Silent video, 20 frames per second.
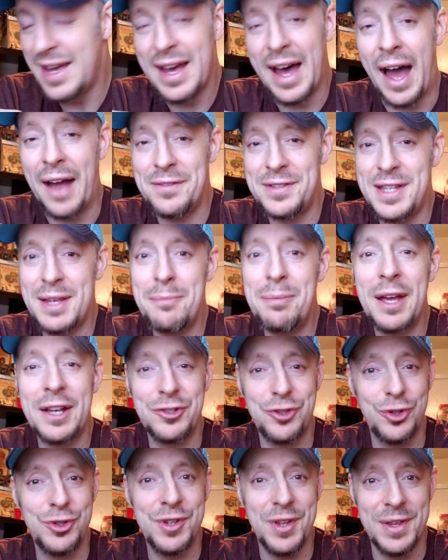I've seen
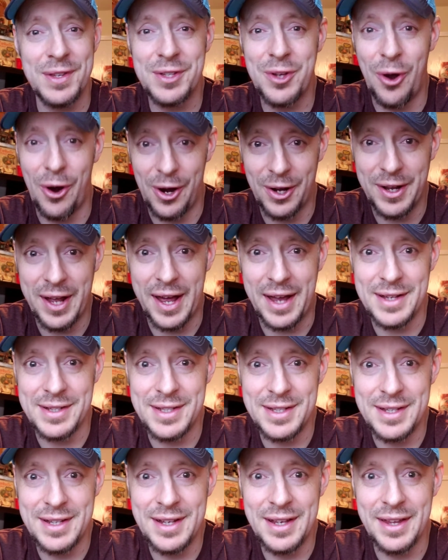pictures of this card,
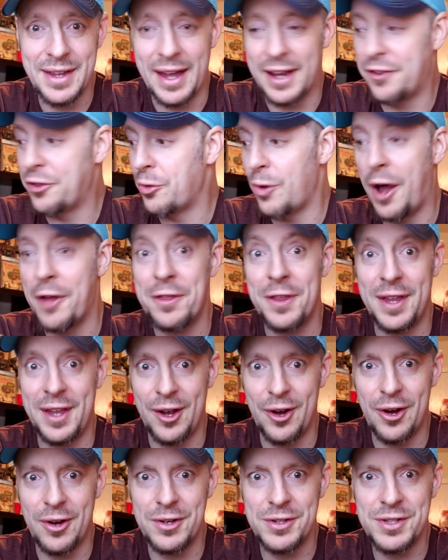guys, like throughout the
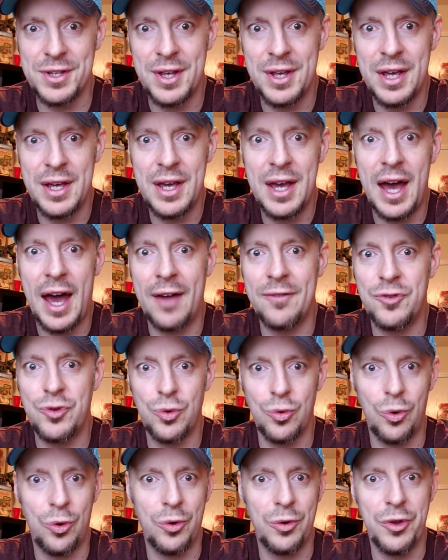years. I've
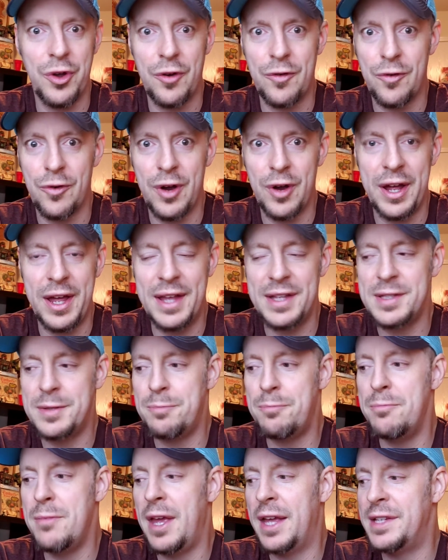drooled over it.
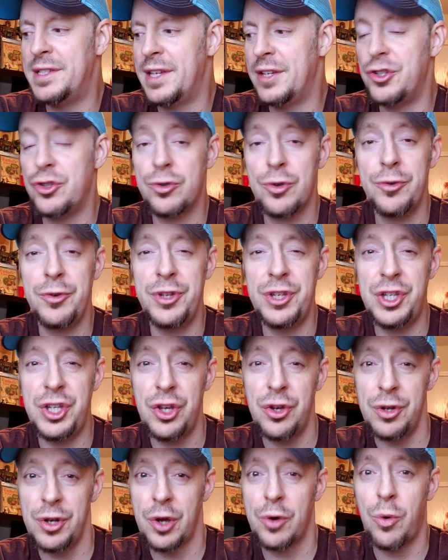It's a true
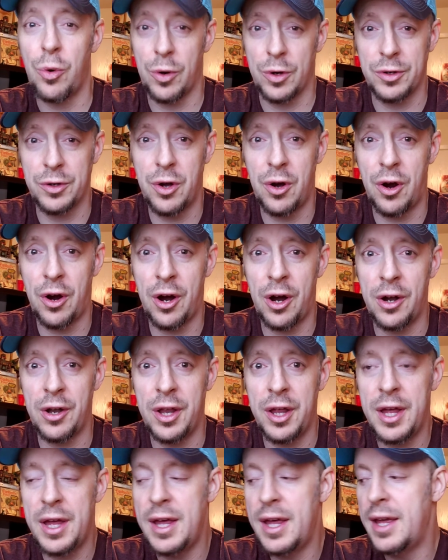unicorn
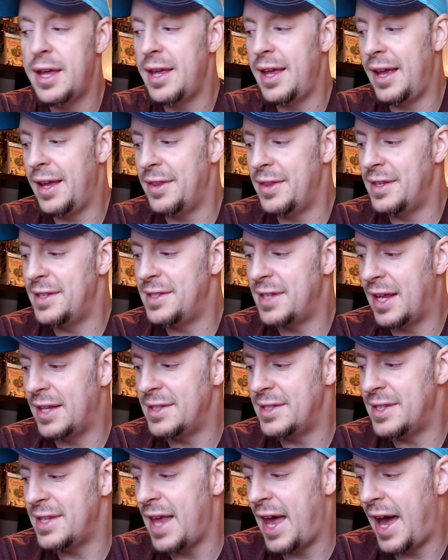card, in the
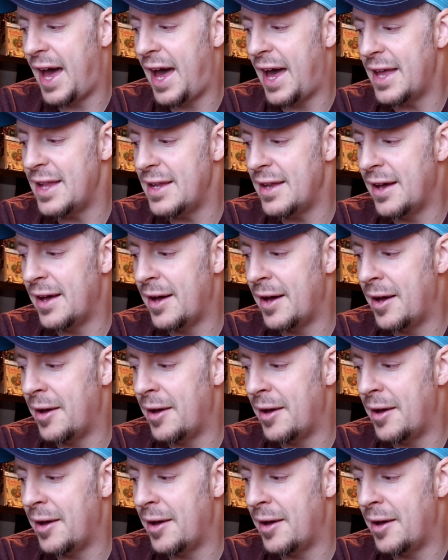sense that